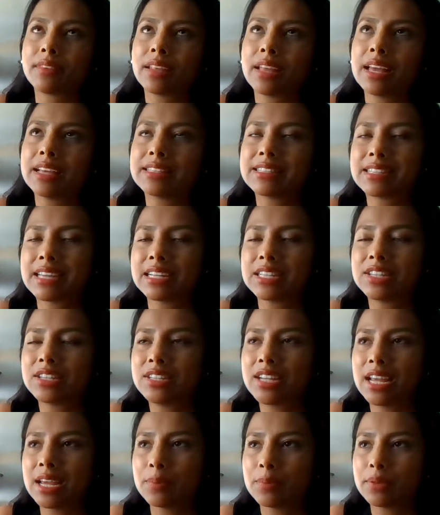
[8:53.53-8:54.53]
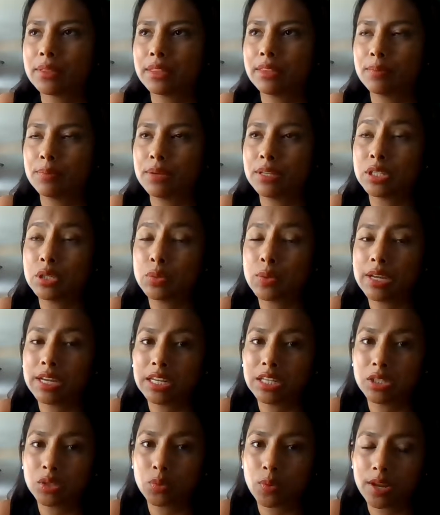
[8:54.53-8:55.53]
it's said to take
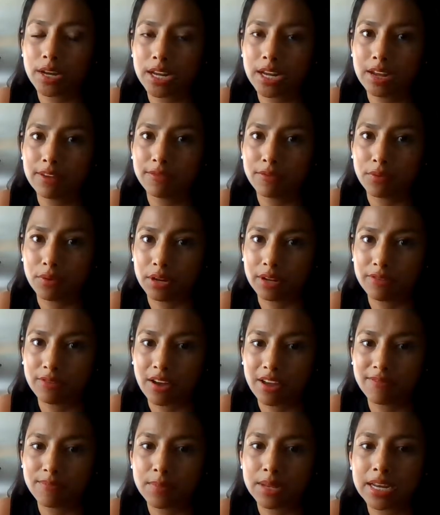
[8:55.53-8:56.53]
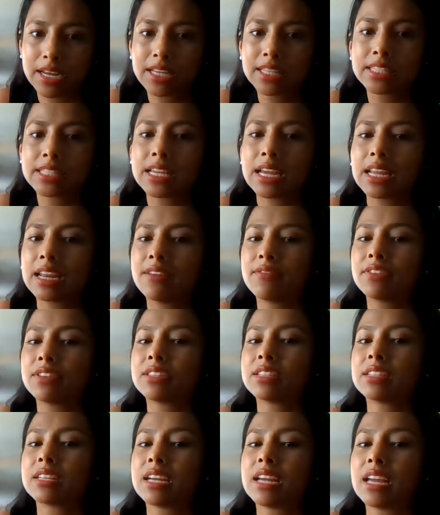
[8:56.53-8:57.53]
between 20 and 45 minutes, and if
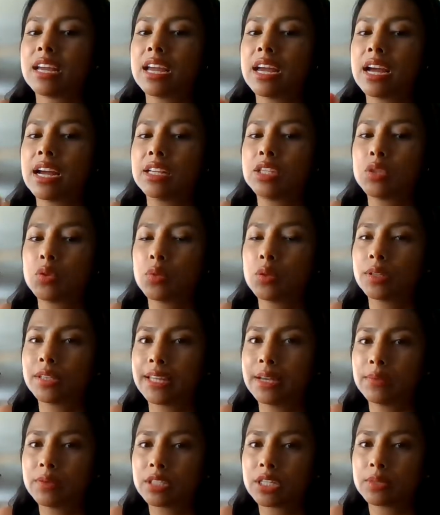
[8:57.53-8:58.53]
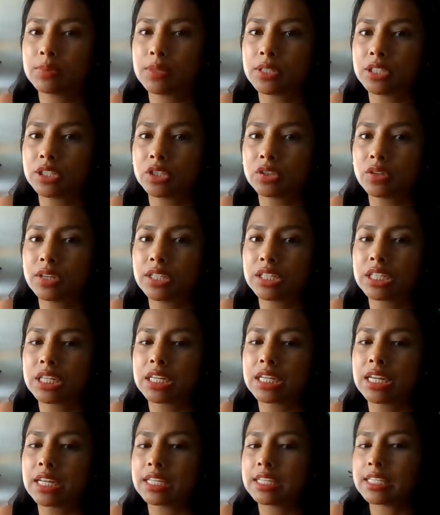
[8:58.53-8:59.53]
it's a dual language
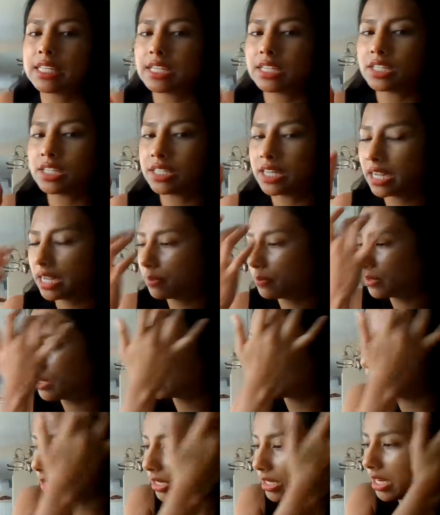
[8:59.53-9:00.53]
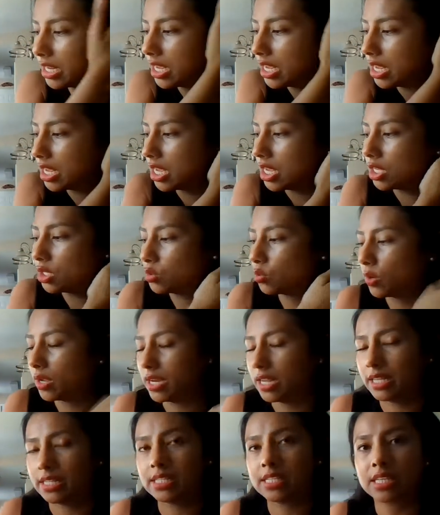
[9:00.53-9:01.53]
administration, it's said to take between
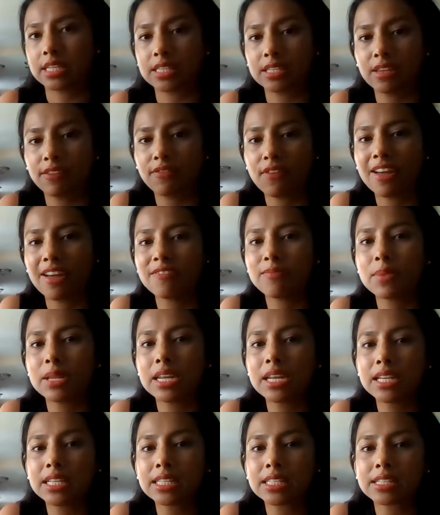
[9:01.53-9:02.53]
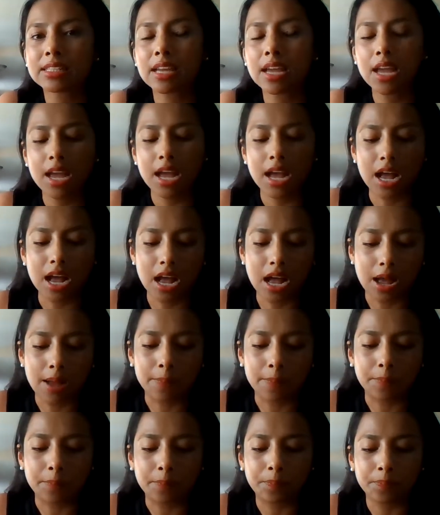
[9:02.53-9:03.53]
20 and 65 minutes.
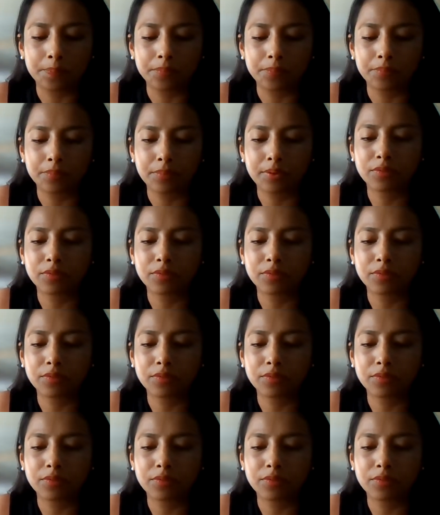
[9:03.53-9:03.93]
But